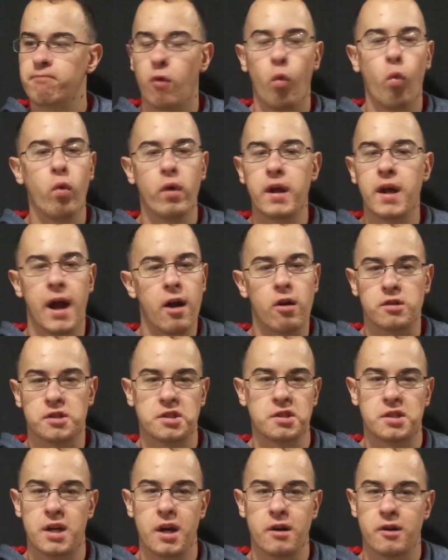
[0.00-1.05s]
Woody
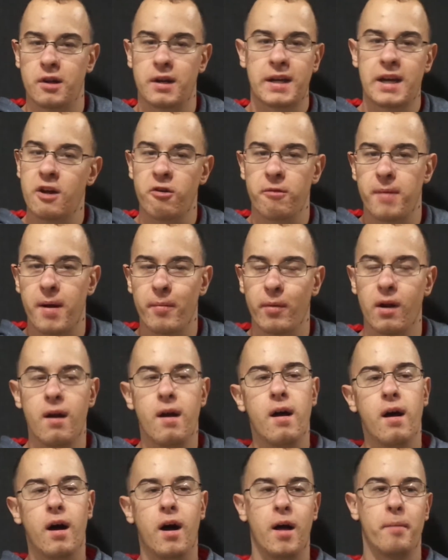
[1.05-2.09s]
Harrelson's character? I can't remember.
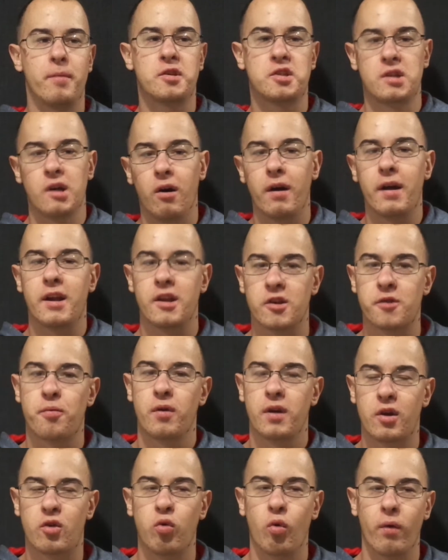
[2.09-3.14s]
Uh, but still, it is
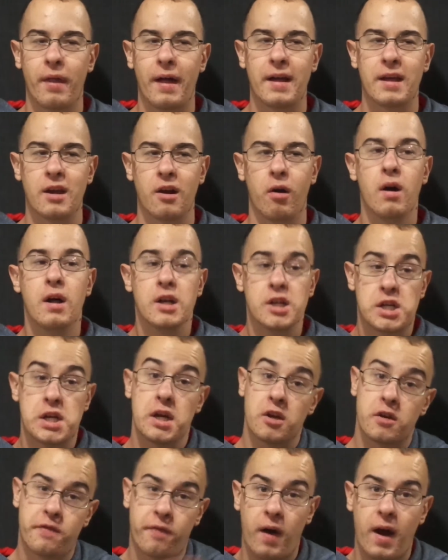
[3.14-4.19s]
pretty cool that you know she
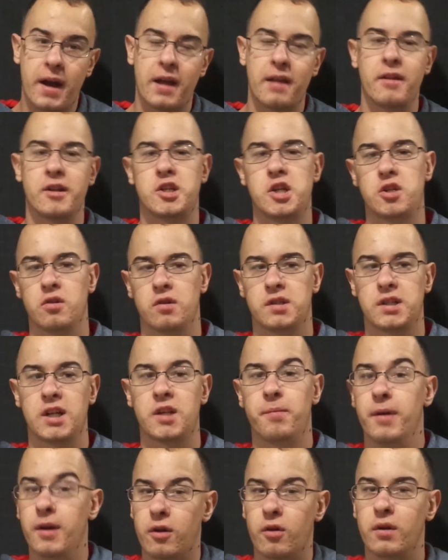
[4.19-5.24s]
is fighting, and then she turns out to
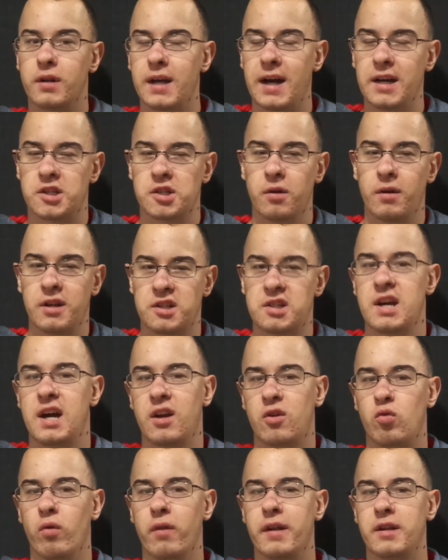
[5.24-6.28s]
be a good guy. So it is kind of
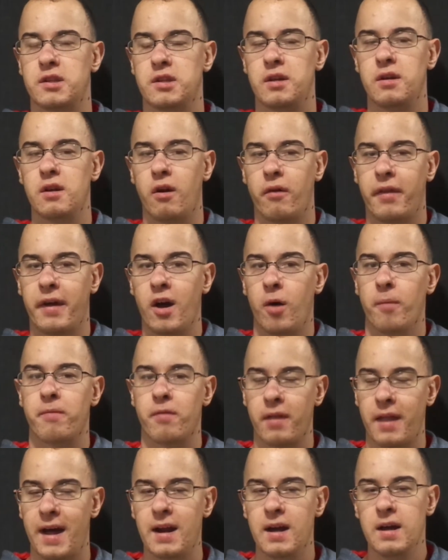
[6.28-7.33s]
cool that they, you know they help for
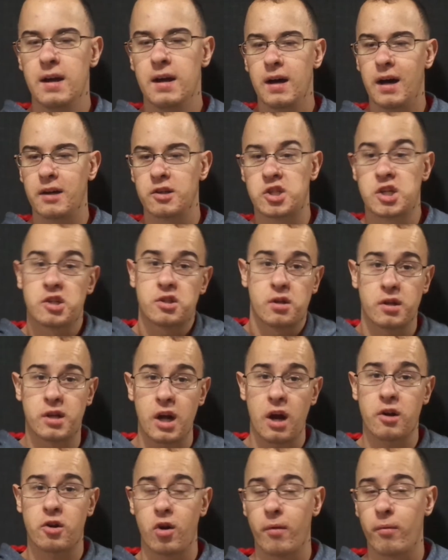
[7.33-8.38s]
that. Uh, she's a good
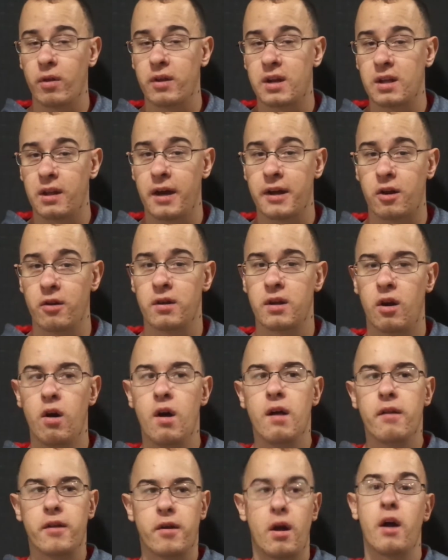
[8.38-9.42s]
character. I really did like her. You know,
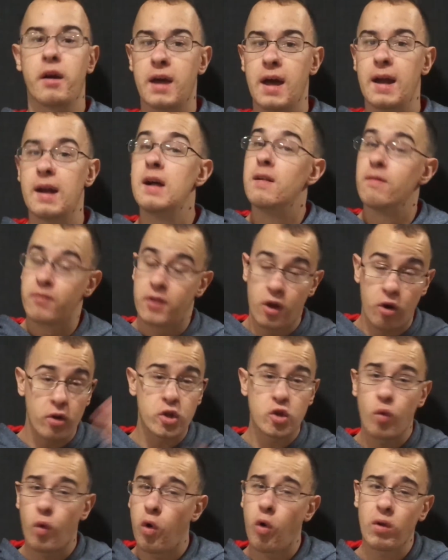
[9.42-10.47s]
they, again, they don't
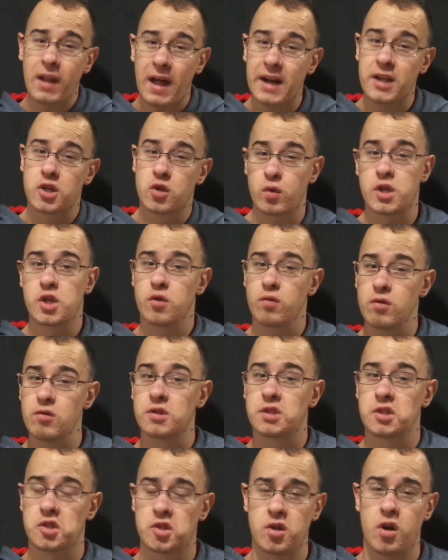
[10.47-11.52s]
do a whole lot of
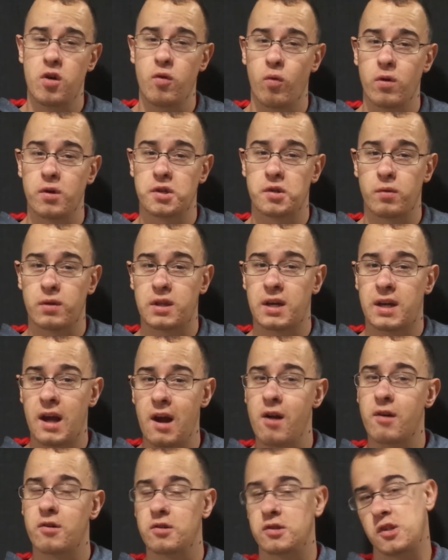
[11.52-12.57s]
switcheroos in Star Wars with the
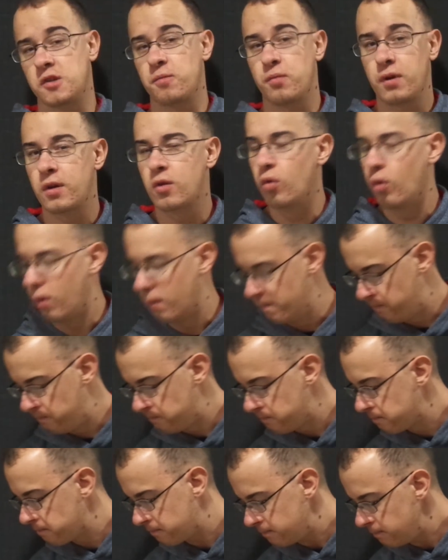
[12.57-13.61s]
characters. It's pretty cool.
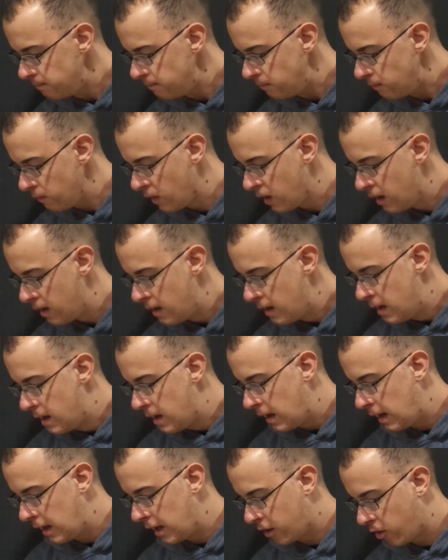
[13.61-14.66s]

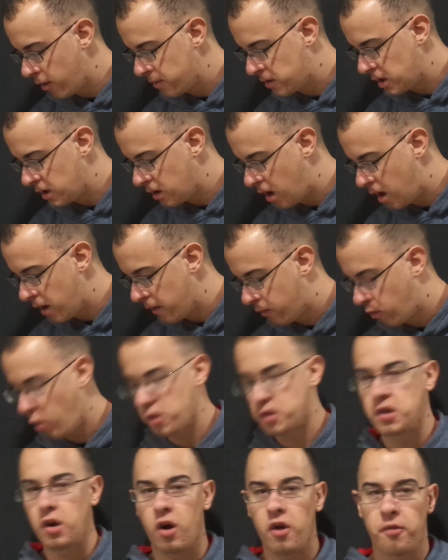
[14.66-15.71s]
Uh, Crimson Dawn, of course,
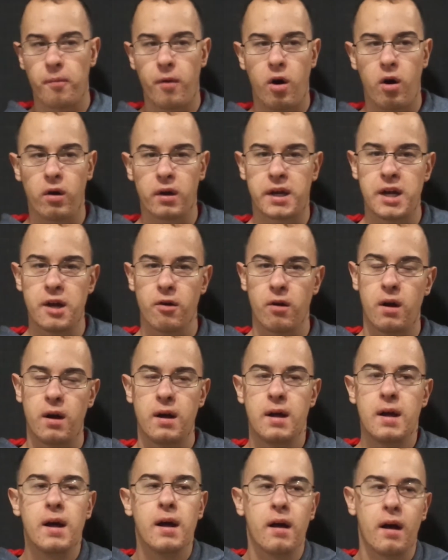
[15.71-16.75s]
Darth Maul, Qi'ra.
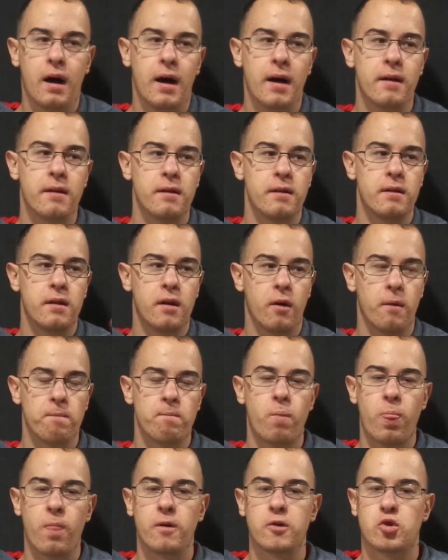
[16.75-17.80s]
Uh, you know,
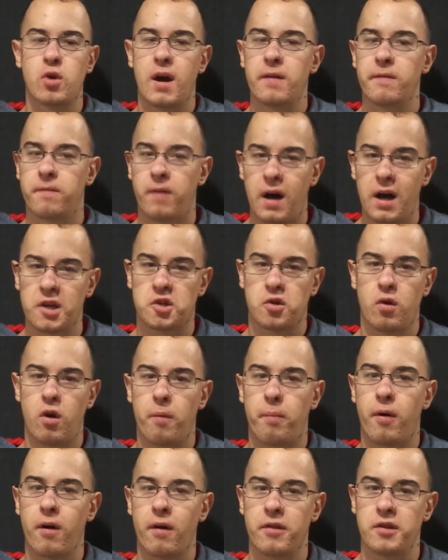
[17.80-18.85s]
Dryden Voss are all
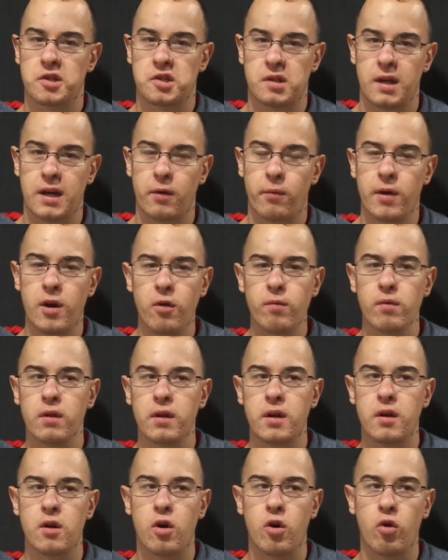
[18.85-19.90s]
part of this thing. We don't
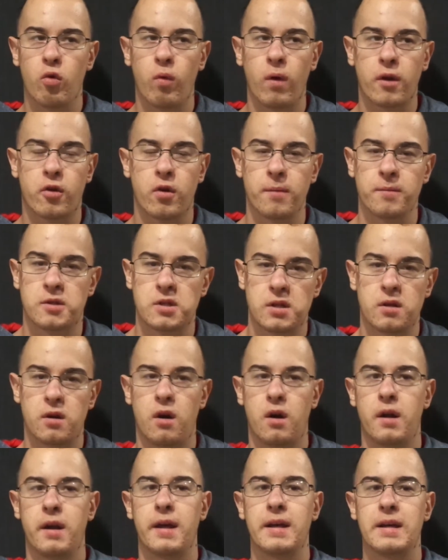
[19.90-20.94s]
really know what Crimson
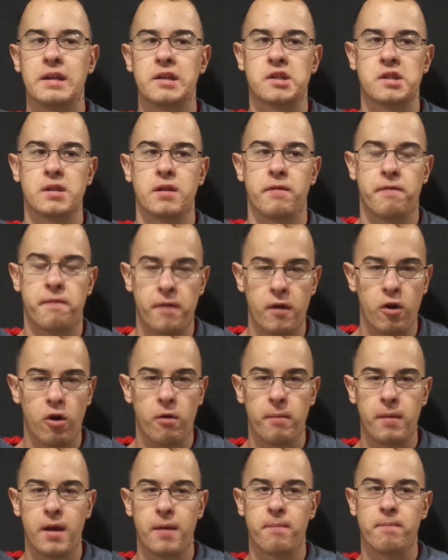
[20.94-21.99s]
Dawn is in the
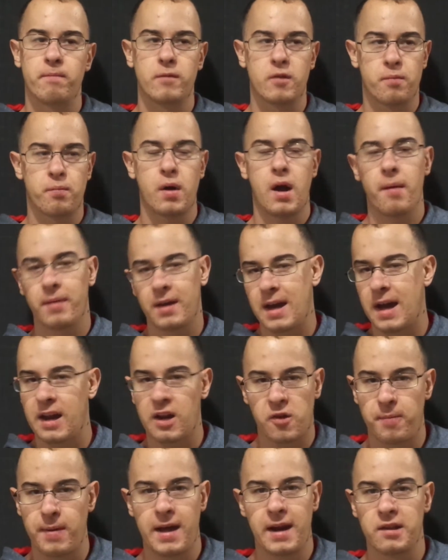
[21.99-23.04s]
film. It probably got
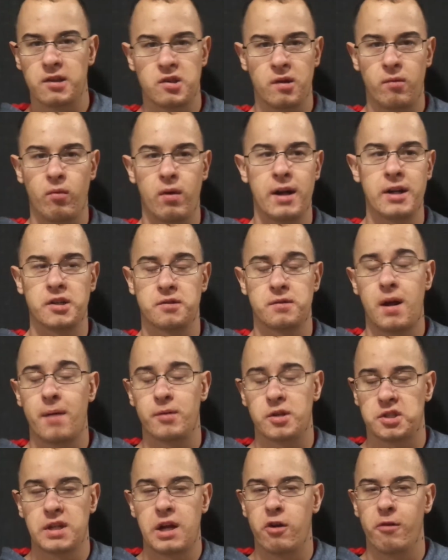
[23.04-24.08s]
expanded somewhere. I just I'm
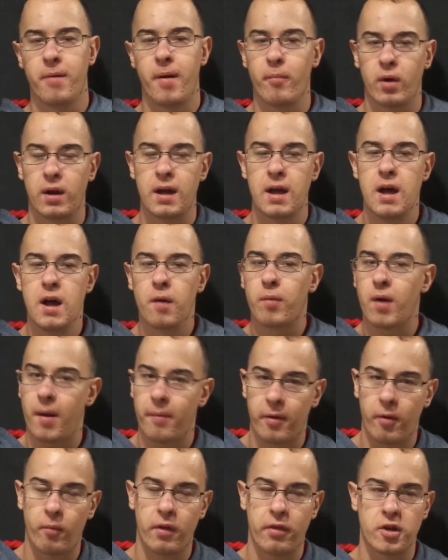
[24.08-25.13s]
just not remembering.
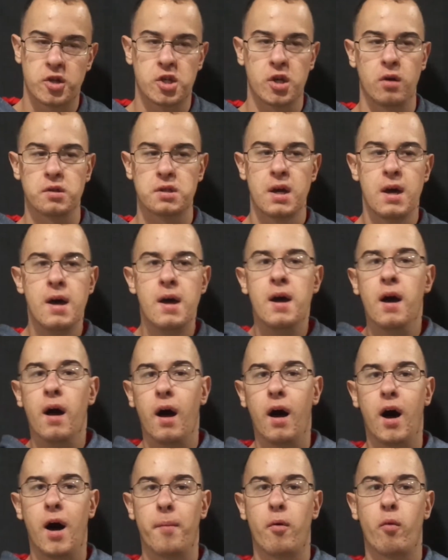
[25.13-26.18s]
Probably in one of the shows.
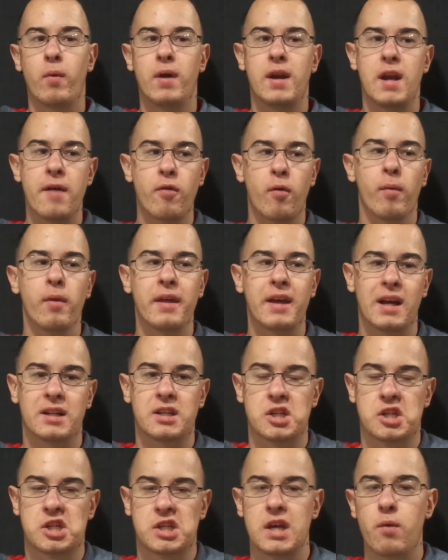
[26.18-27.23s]
Uh, but we never really get to
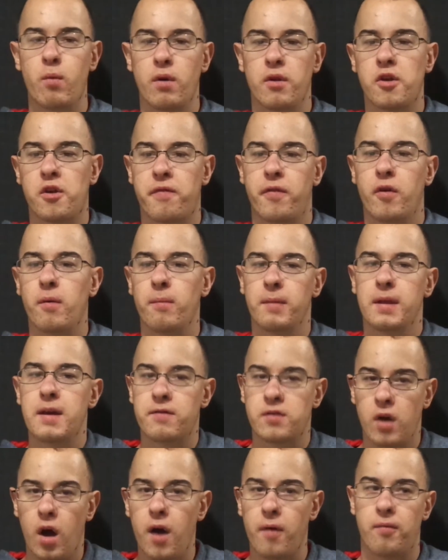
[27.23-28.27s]
see where this film
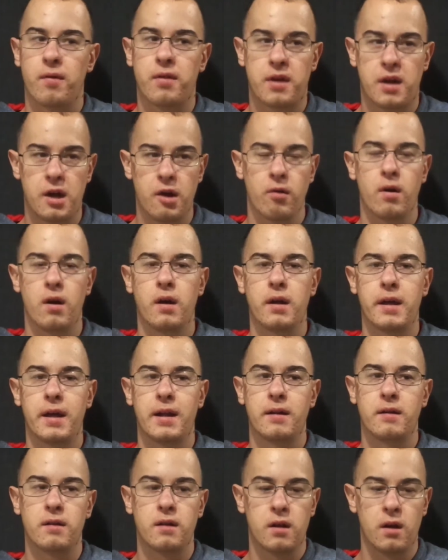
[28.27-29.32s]
leaves off with Qi'ra
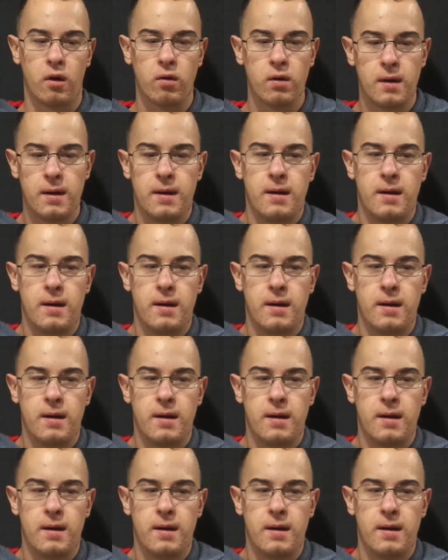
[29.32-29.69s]
in you know,